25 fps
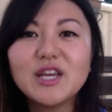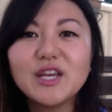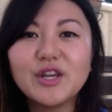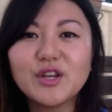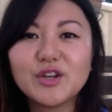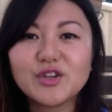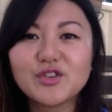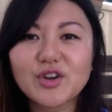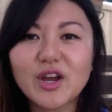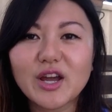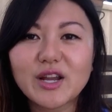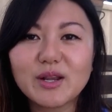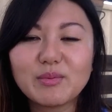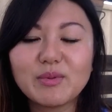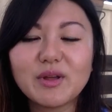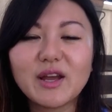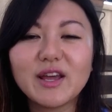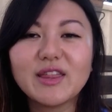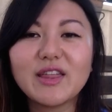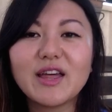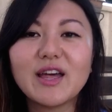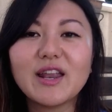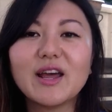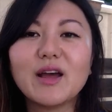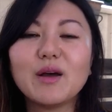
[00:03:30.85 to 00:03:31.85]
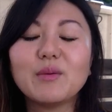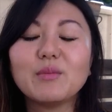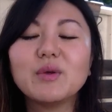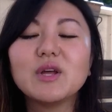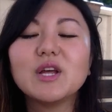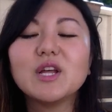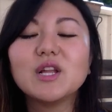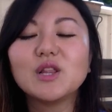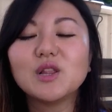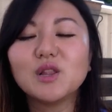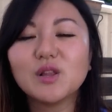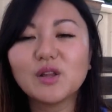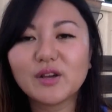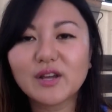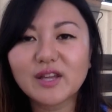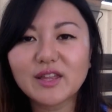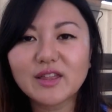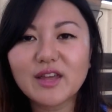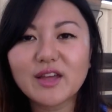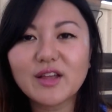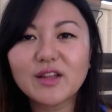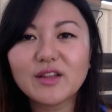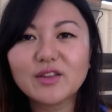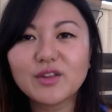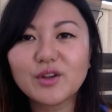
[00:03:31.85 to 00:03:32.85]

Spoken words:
You know, try to play that up. Look at